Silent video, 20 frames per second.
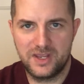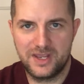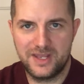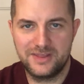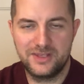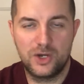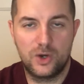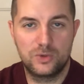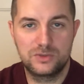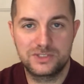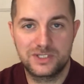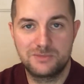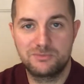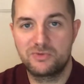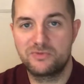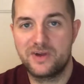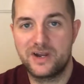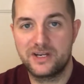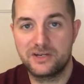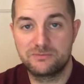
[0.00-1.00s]
And the hotel
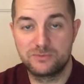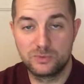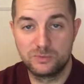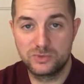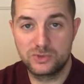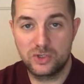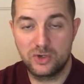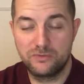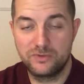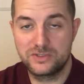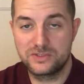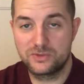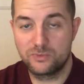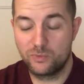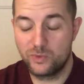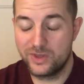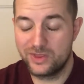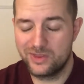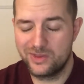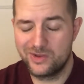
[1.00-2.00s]
provided room service
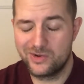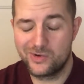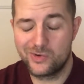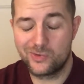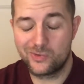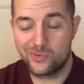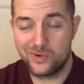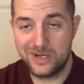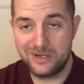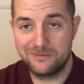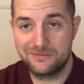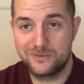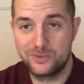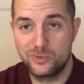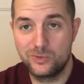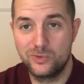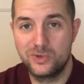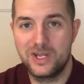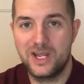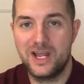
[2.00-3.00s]
with great
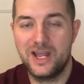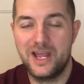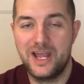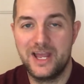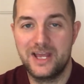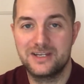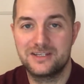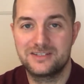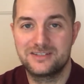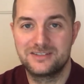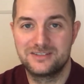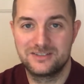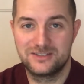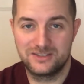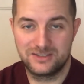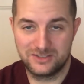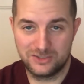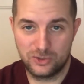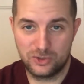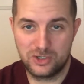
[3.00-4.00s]
food at
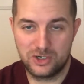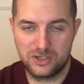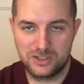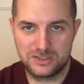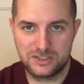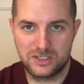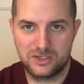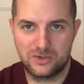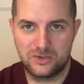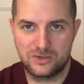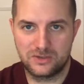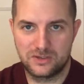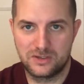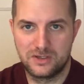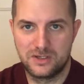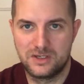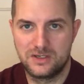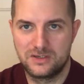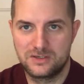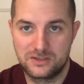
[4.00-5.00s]
no cost at all,
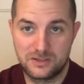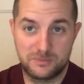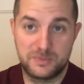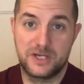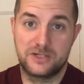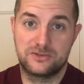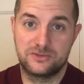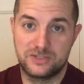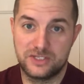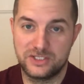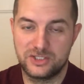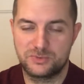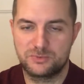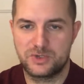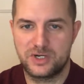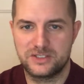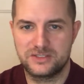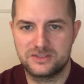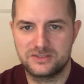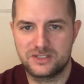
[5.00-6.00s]
compared to Danish
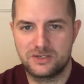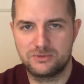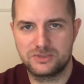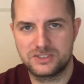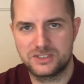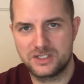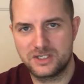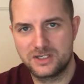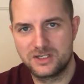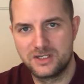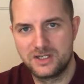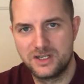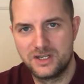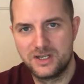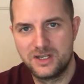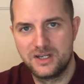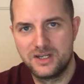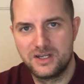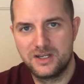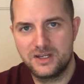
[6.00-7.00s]
prices, I would say.
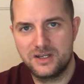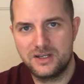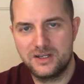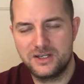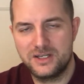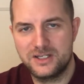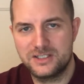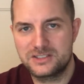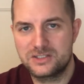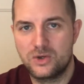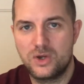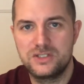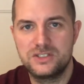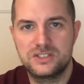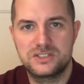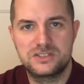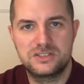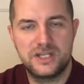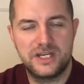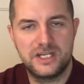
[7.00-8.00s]
So I
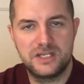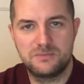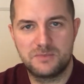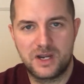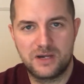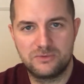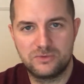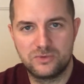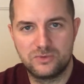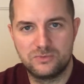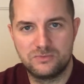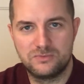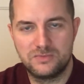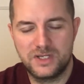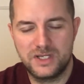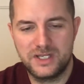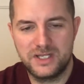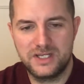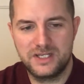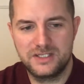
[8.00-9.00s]
just stayed in my
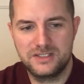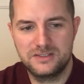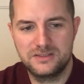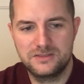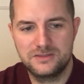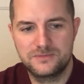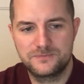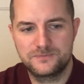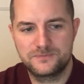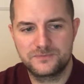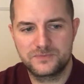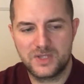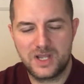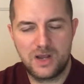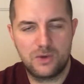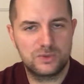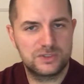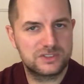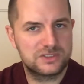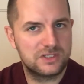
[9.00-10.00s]
room, and
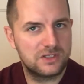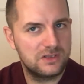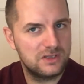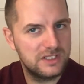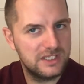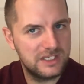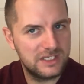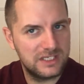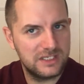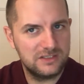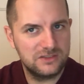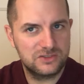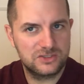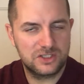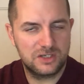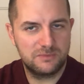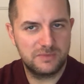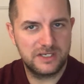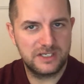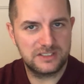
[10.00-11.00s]
I was still leaking
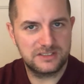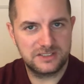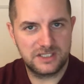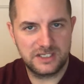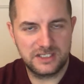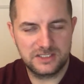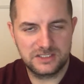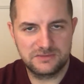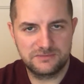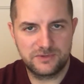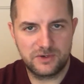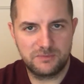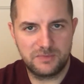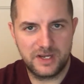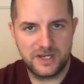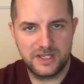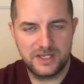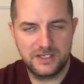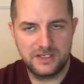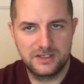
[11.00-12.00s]
some anesthetics from
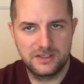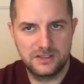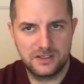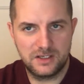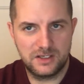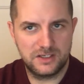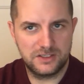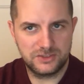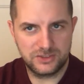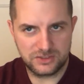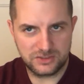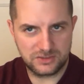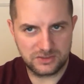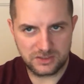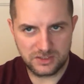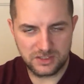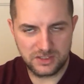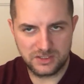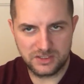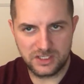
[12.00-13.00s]
my head,
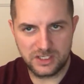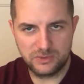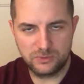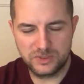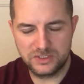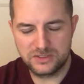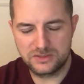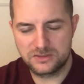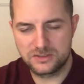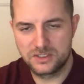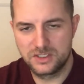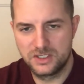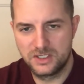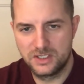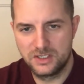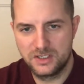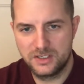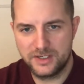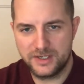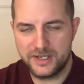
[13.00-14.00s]
just the liquids.
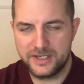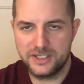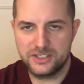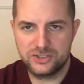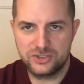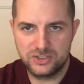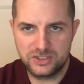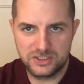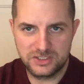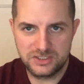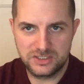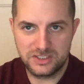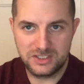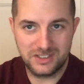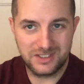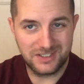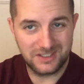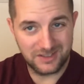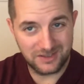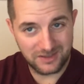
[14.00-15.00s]
And as you can
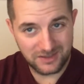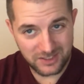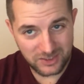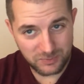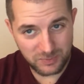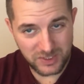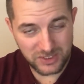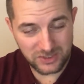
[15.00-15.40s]
see in this